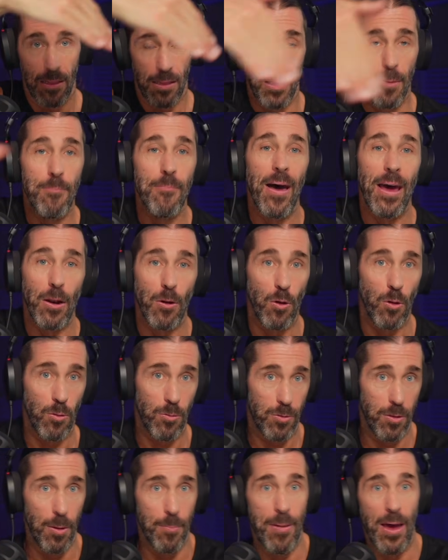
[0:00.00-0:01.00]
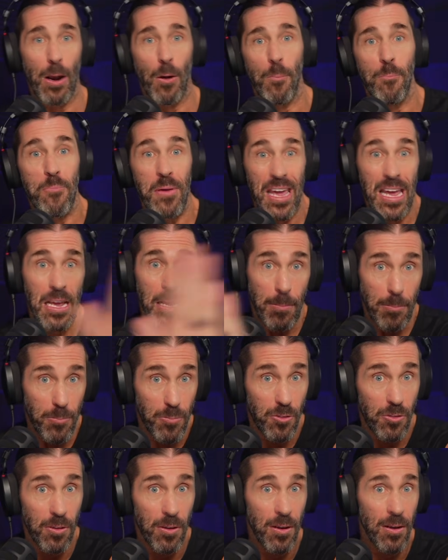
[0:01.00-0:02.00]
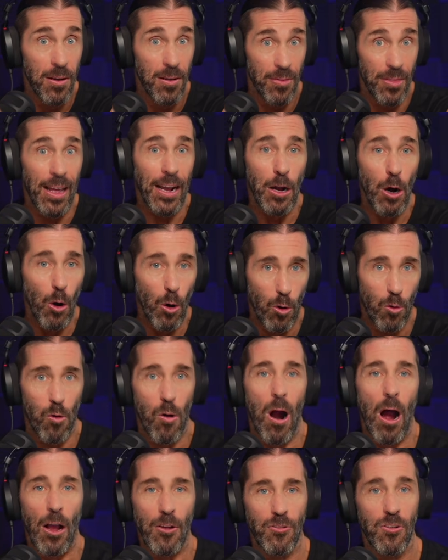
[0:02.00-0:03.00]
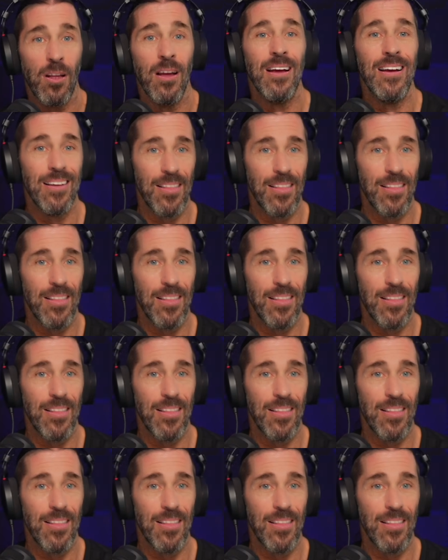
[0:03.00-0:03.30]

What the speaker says: metal beams that go across.